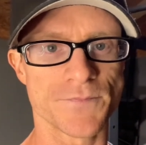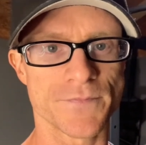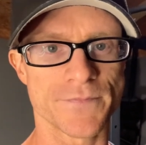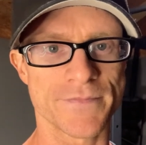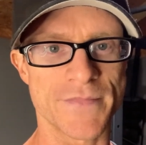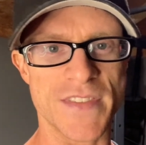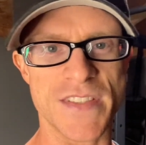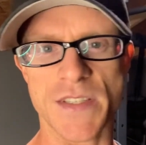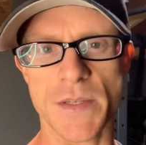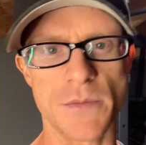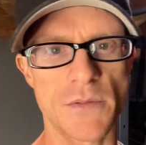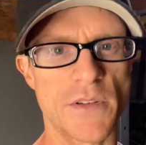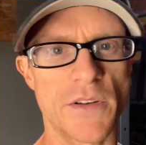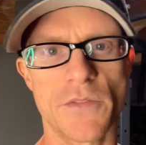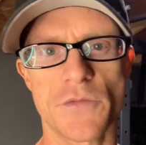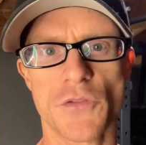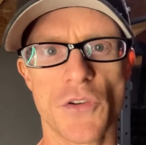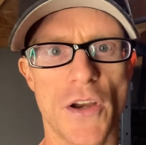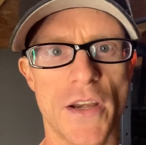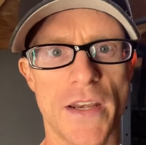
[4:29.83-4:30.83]

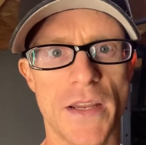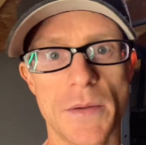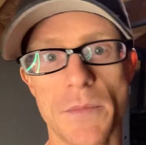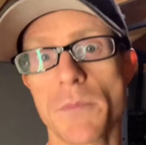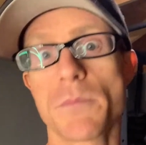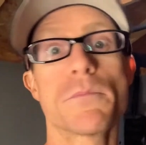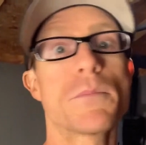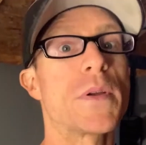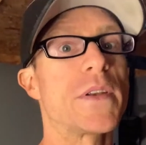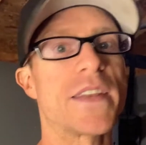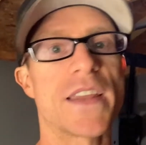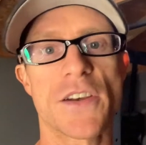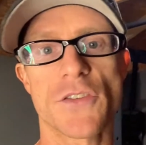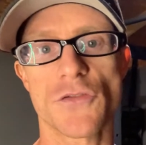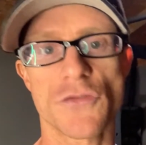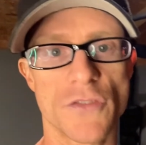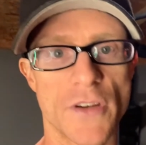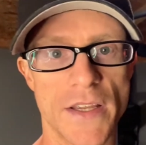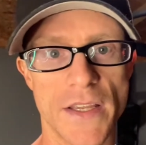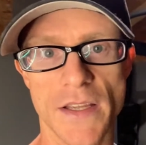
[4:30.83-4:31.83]
stimulative training
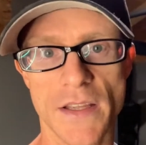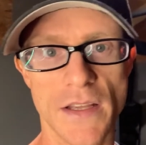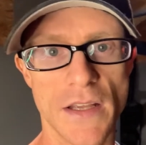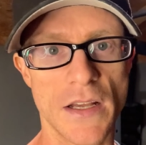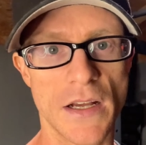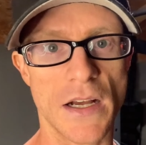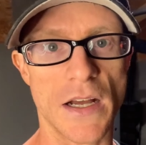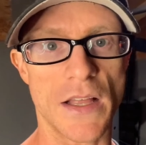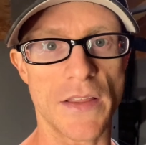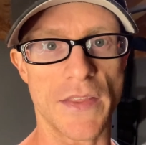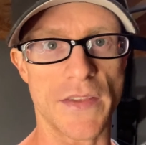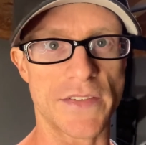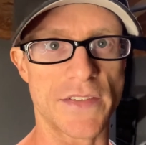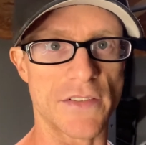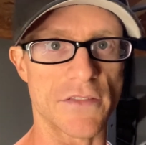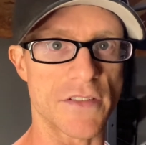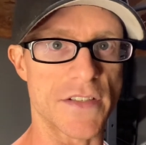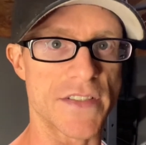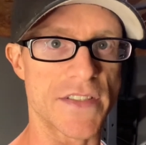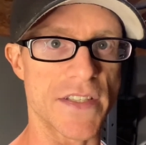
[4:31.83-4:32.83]
potentially. That's
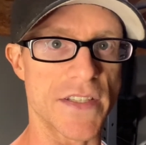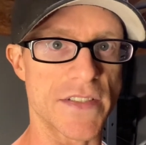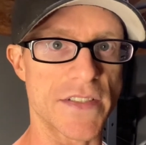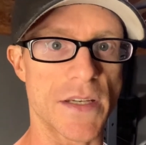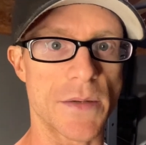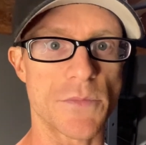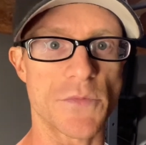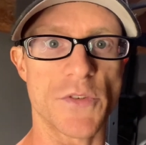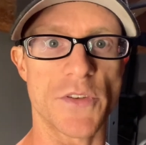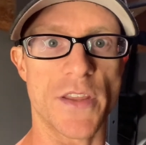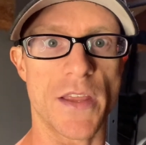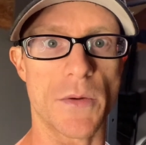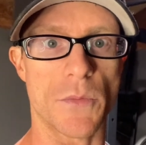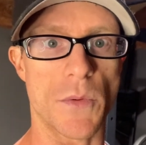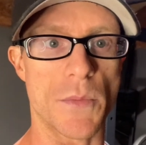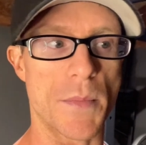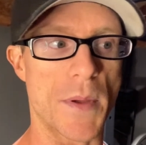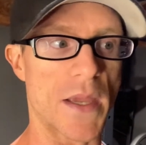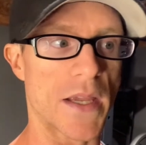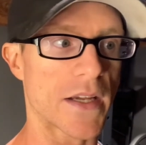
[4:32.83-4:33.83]
at least the assumption that we
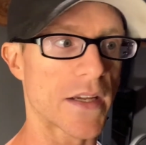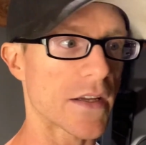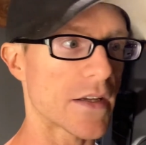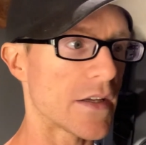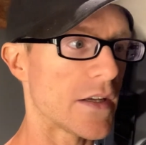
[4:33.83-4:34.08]
make.